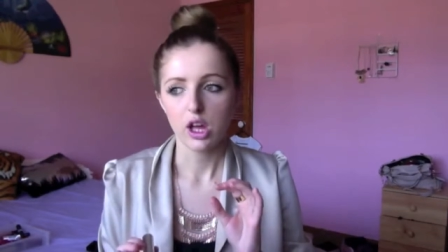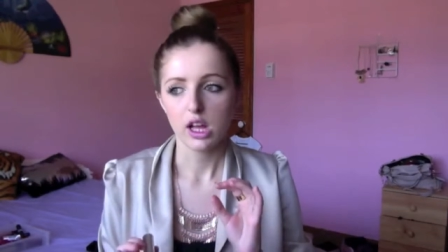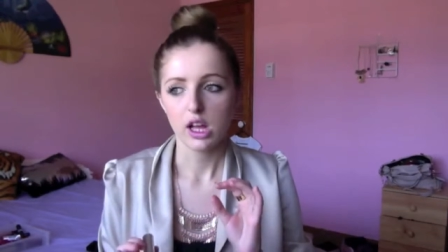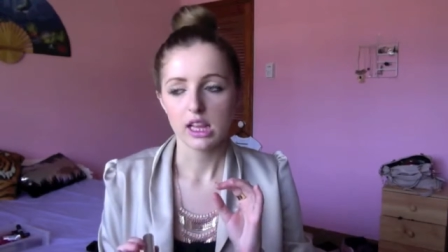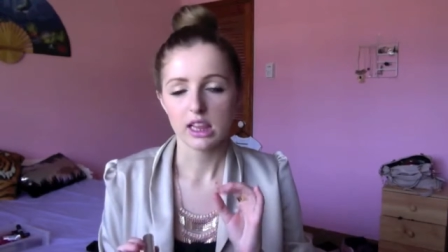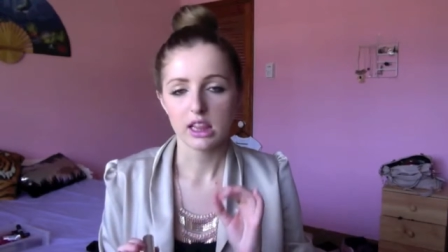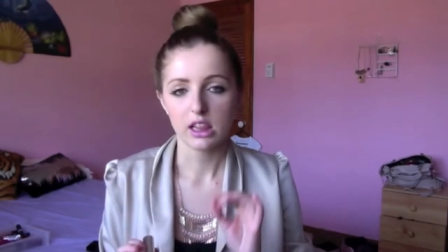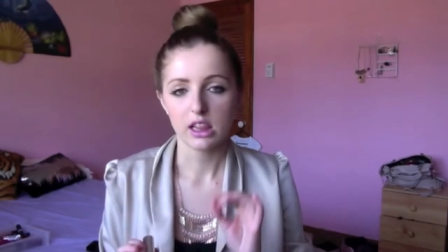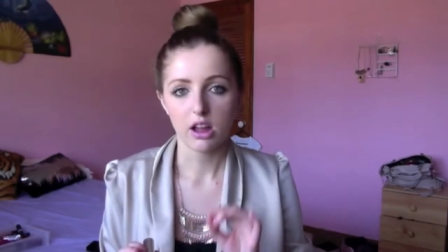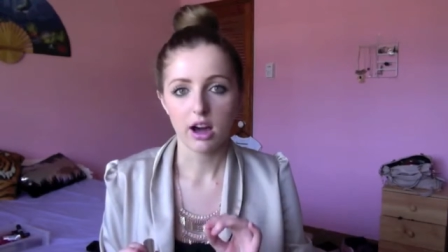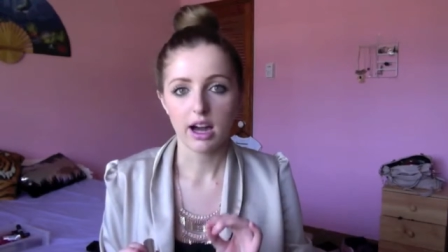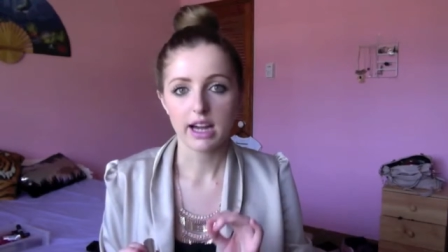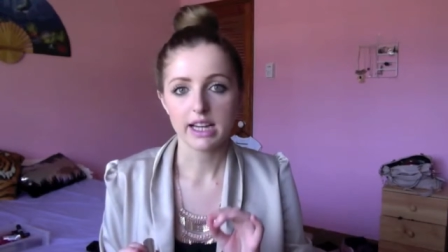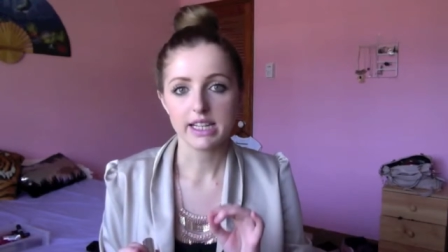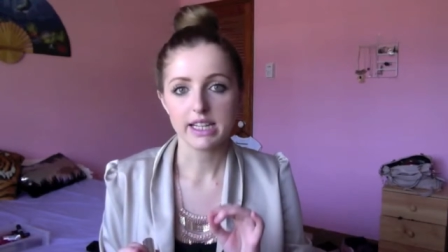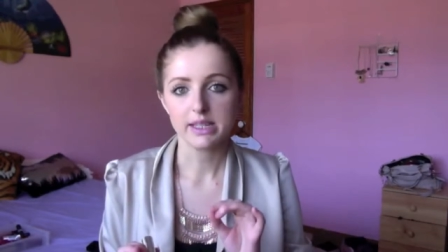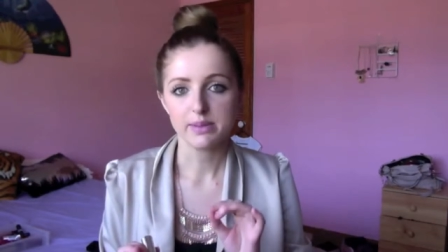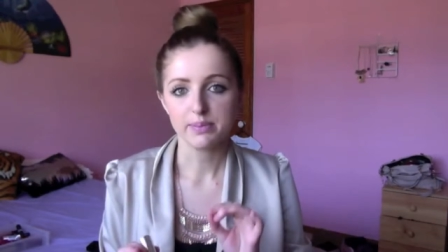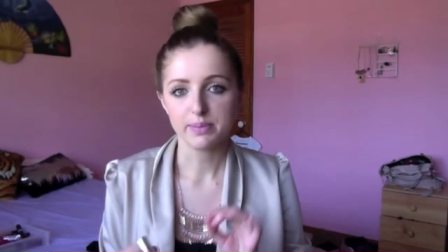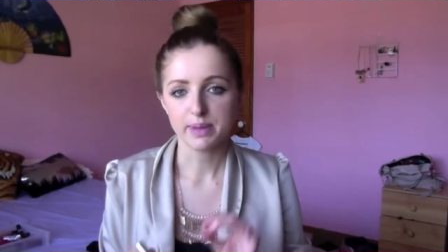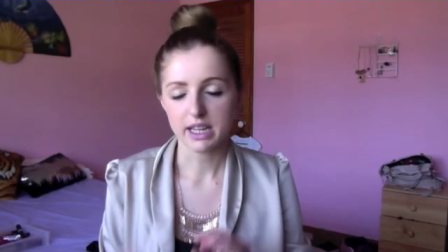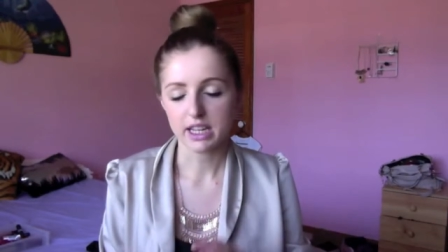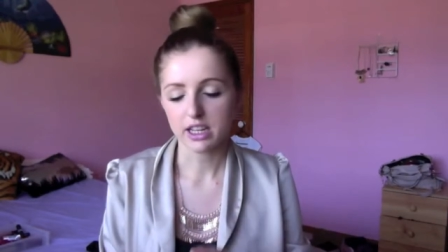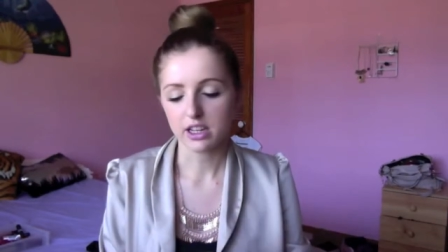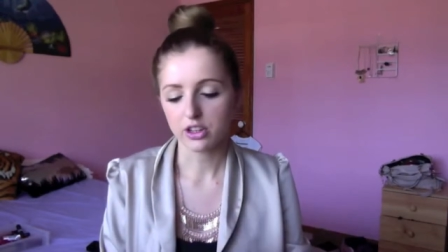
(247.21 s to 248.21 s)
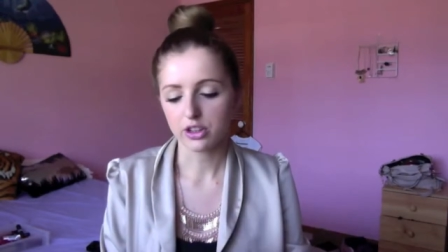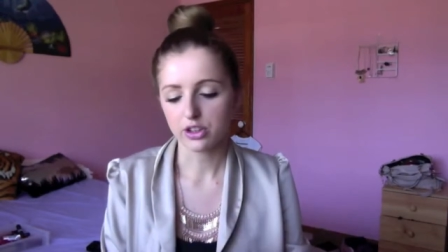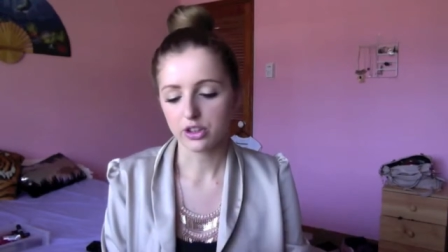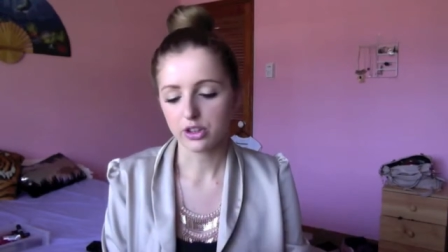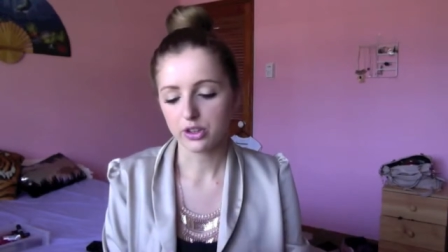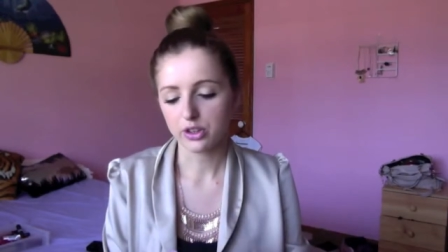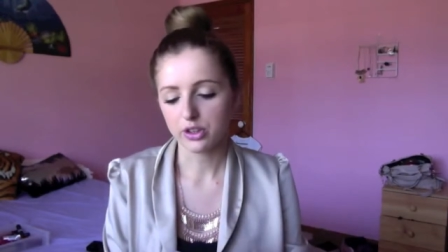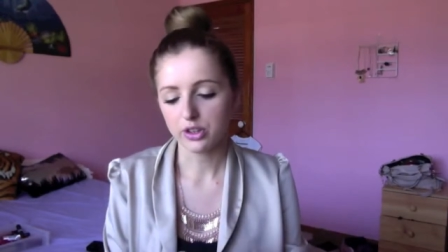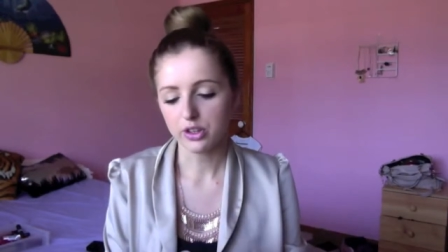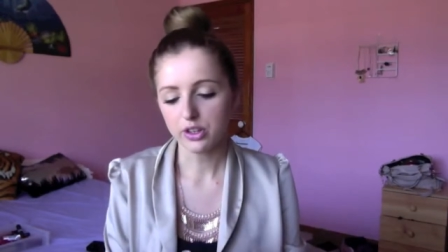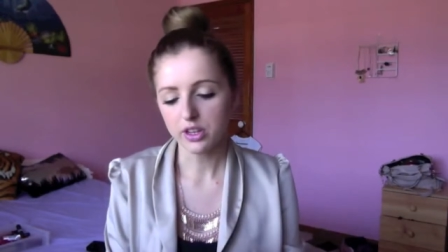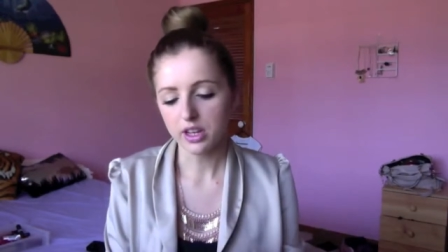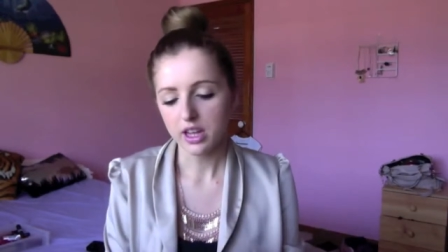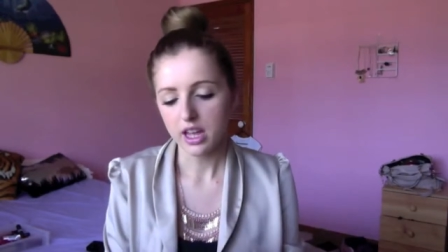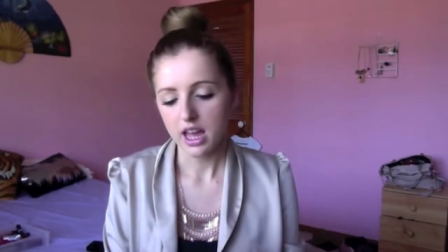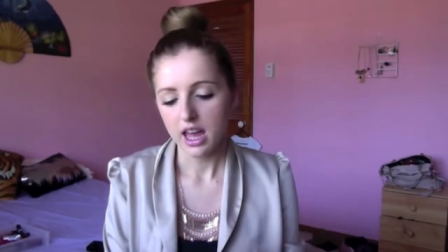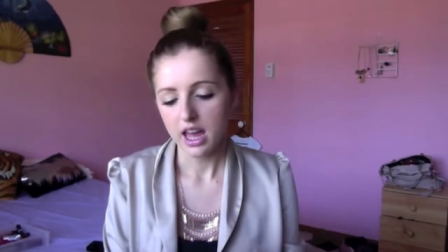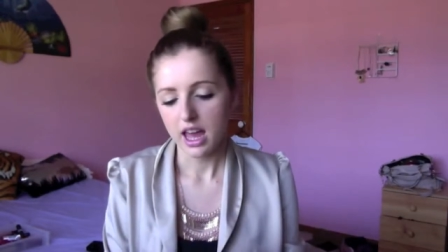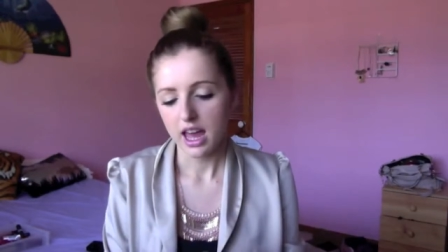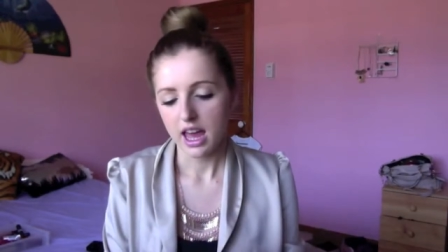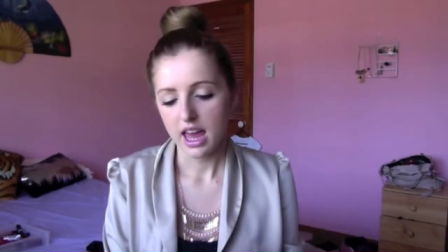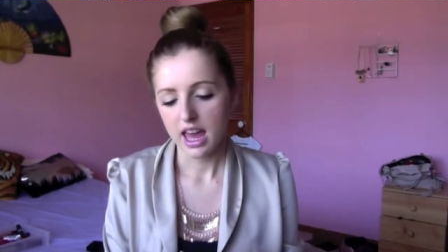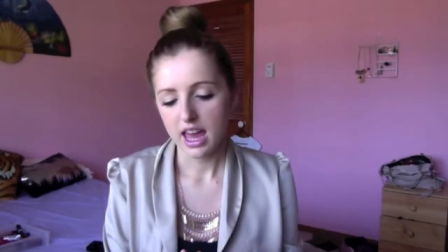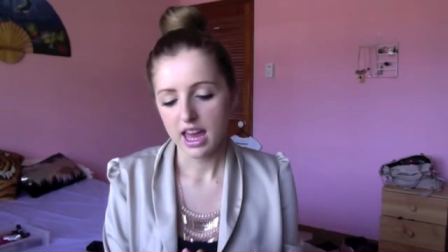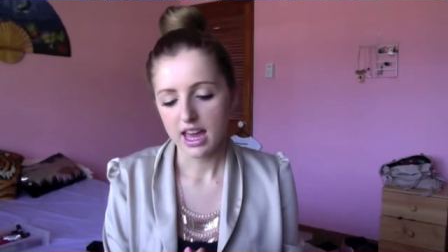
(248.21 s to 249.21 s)
light pink nude
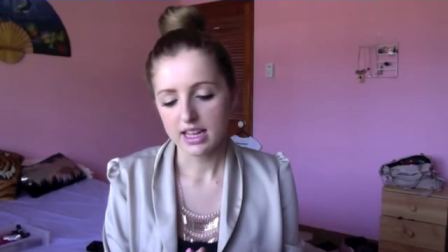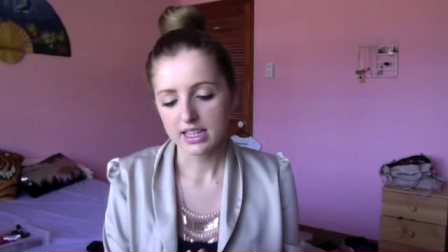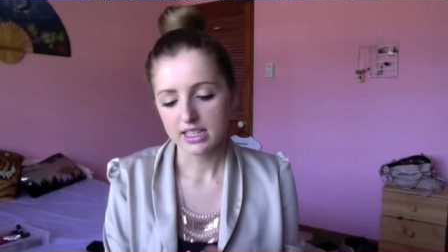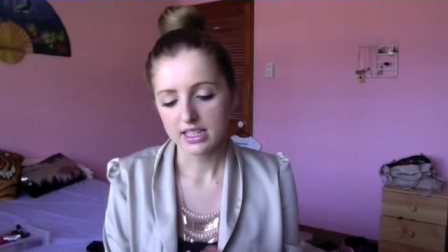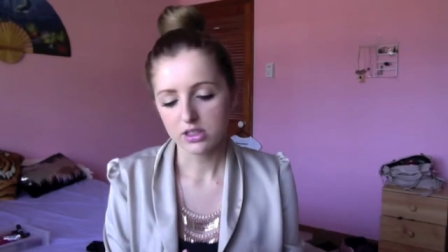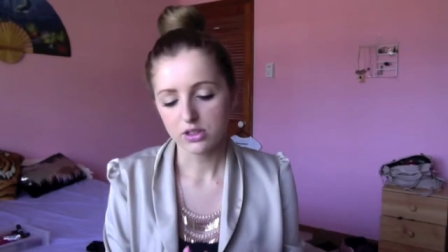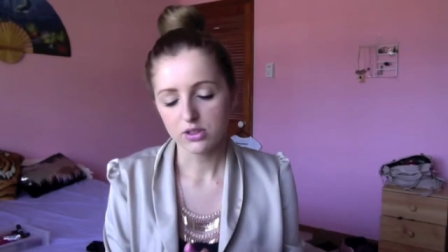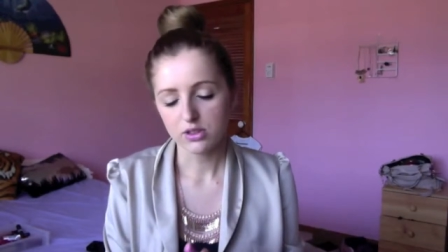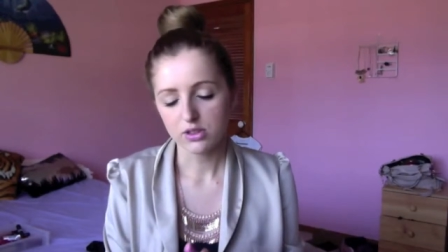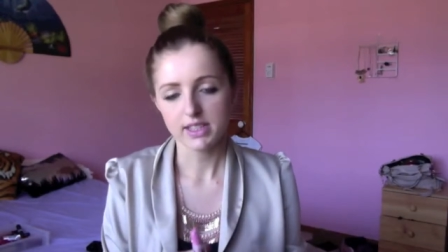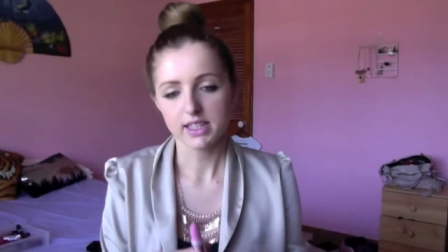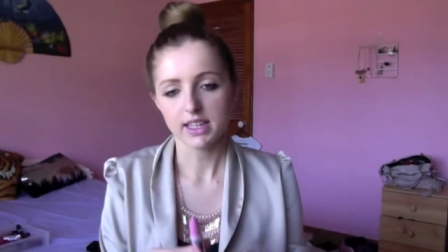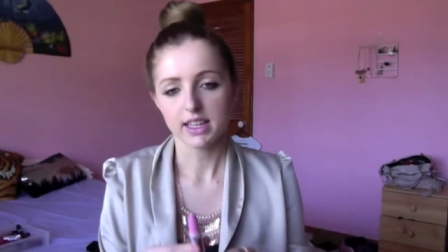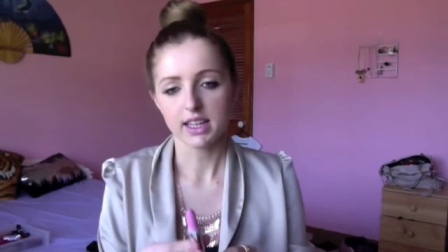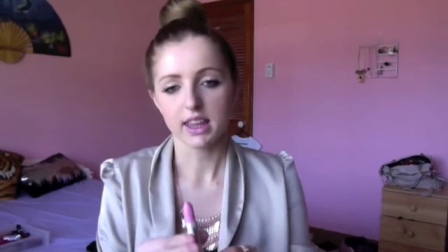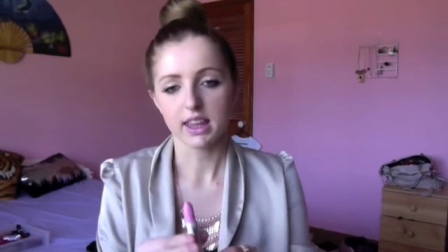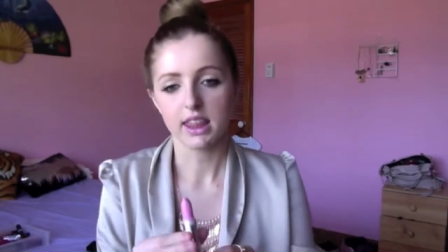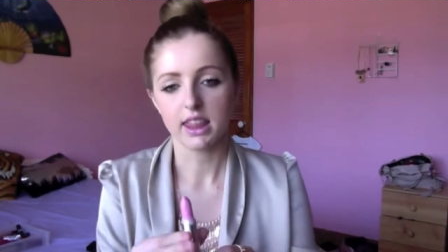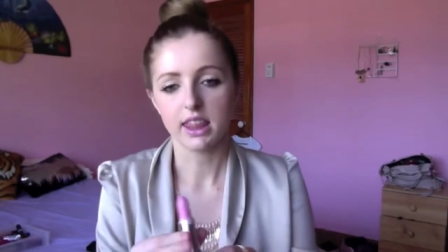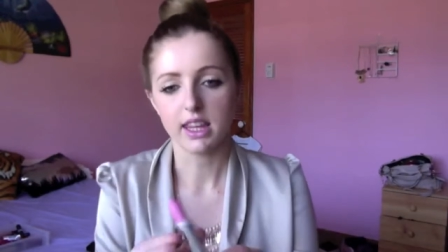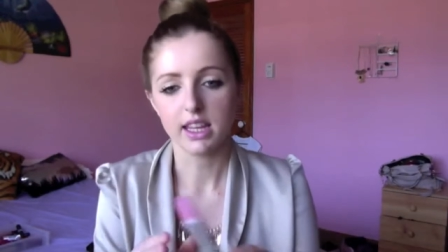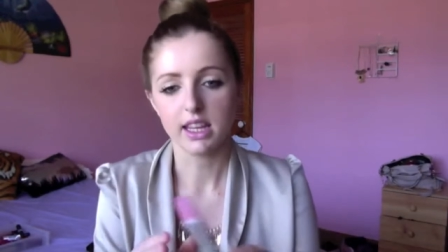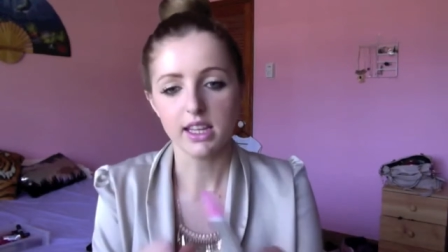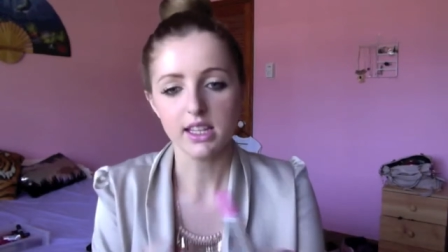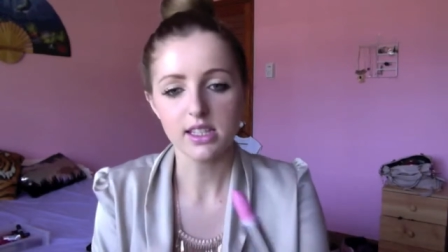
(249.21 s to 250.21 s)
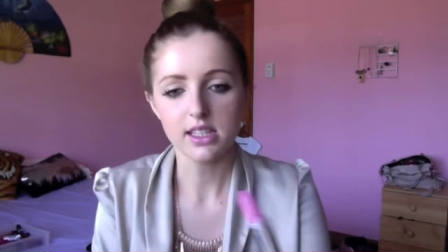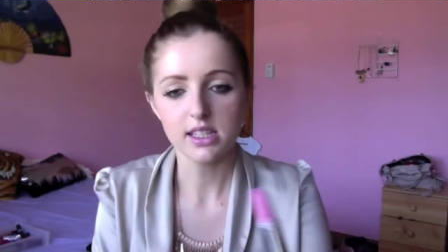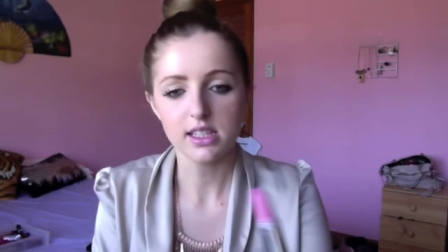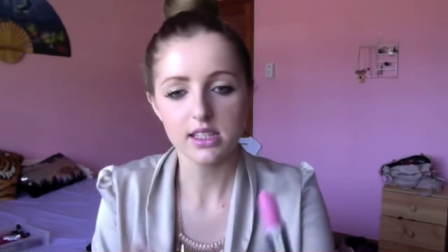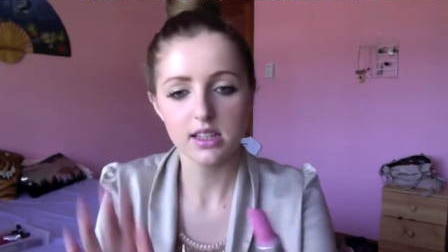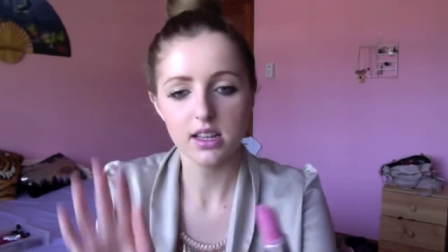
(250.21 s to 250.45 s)
and it looks like this